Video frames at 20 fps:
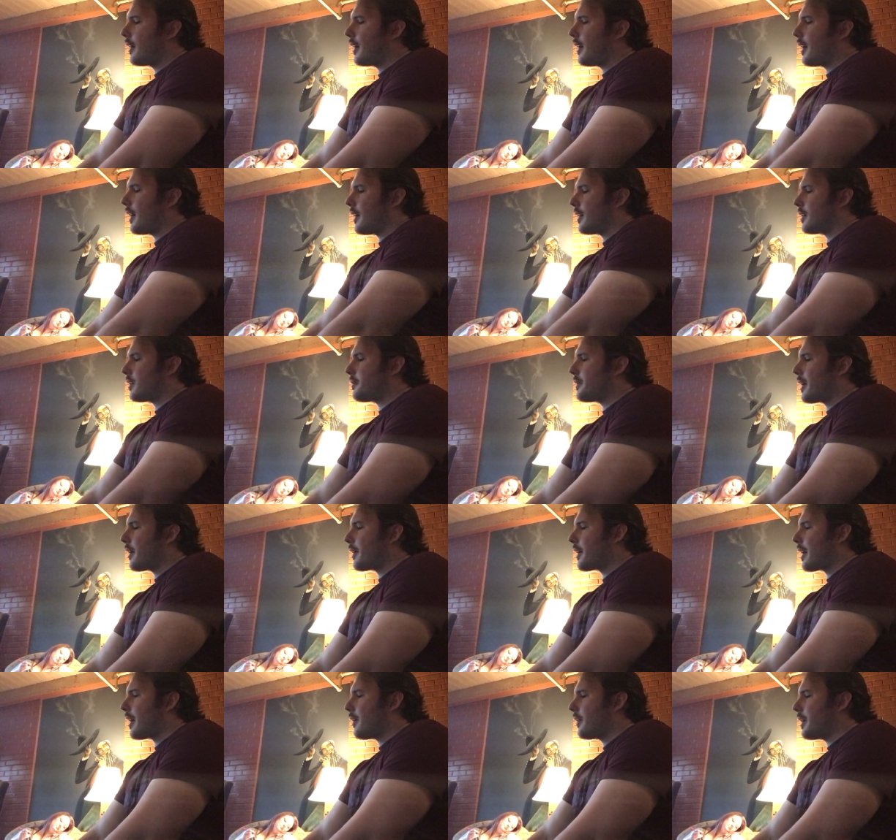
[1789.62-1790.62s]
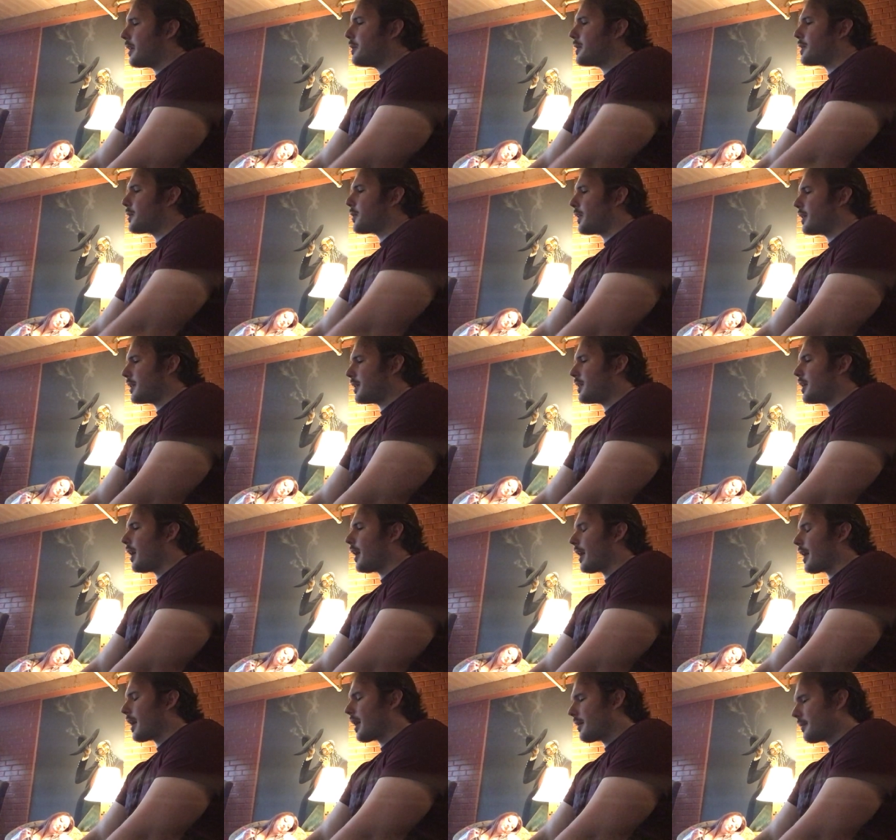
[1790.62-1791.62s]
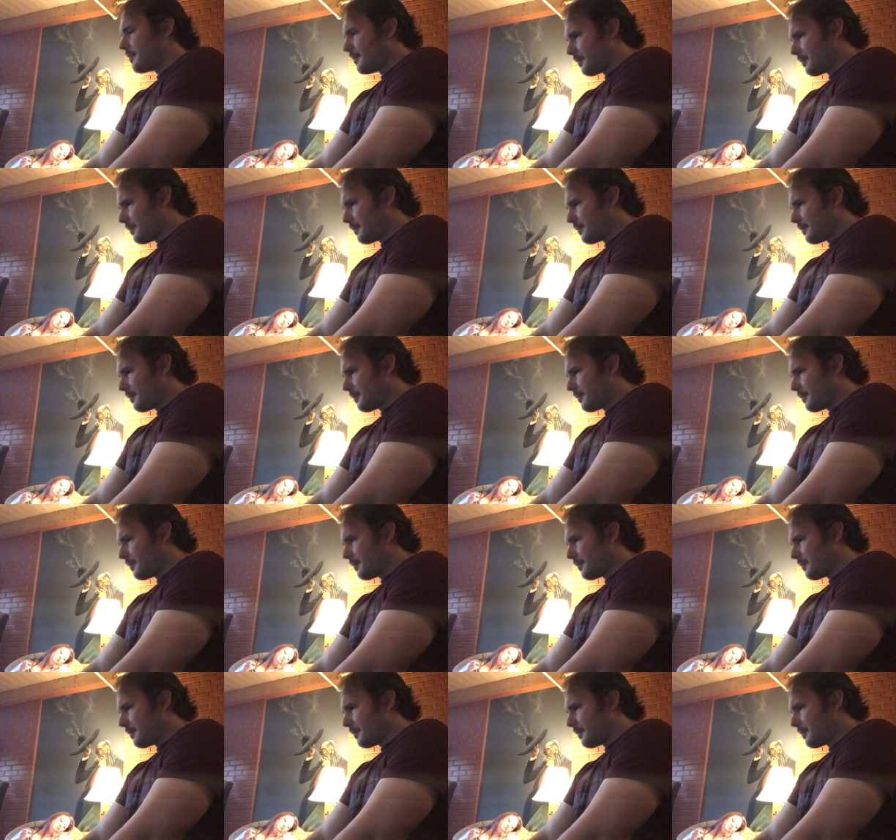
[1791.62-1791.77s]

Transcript: and about how he was going to die.